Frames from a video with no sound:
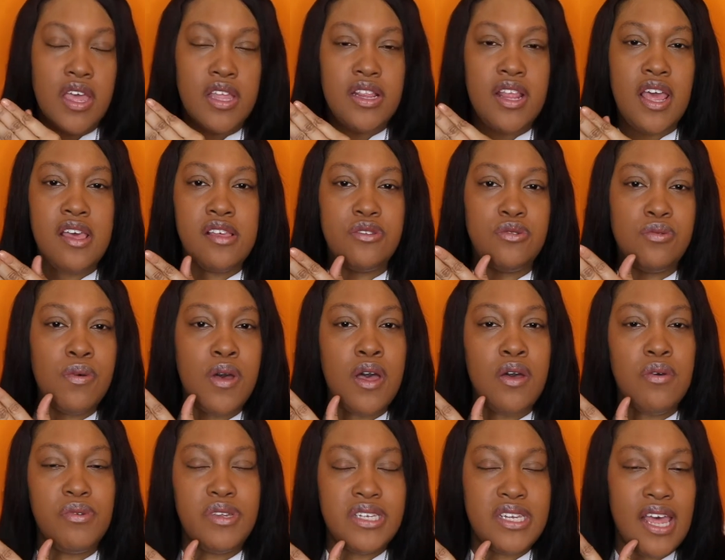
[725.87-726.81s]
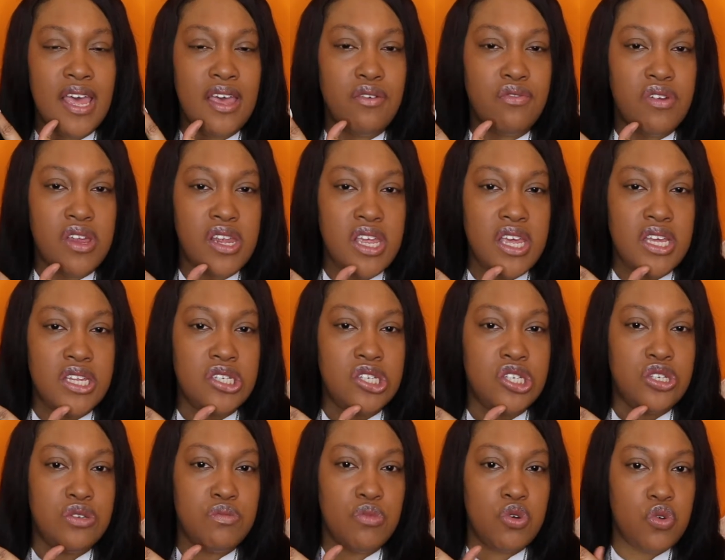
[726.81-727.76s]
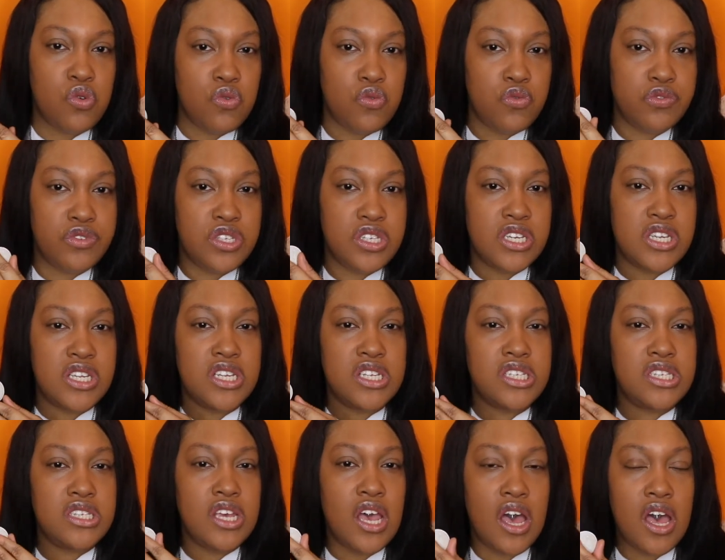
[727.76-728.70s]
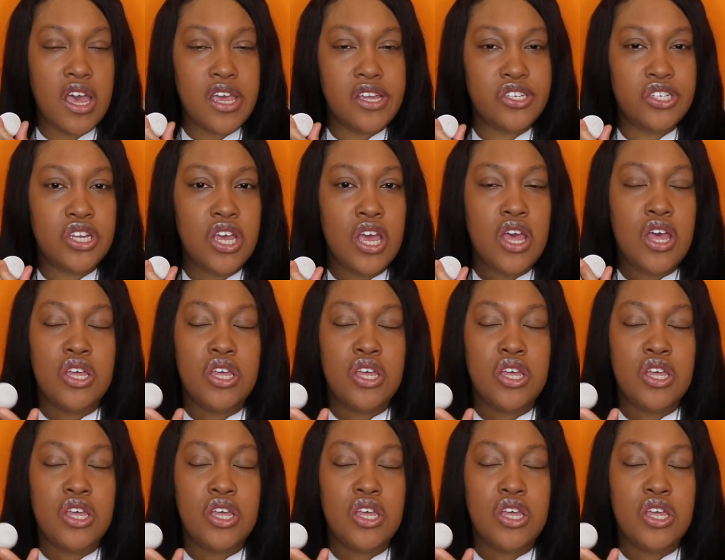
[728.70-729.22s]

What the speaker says: This one was like really smooth to touch.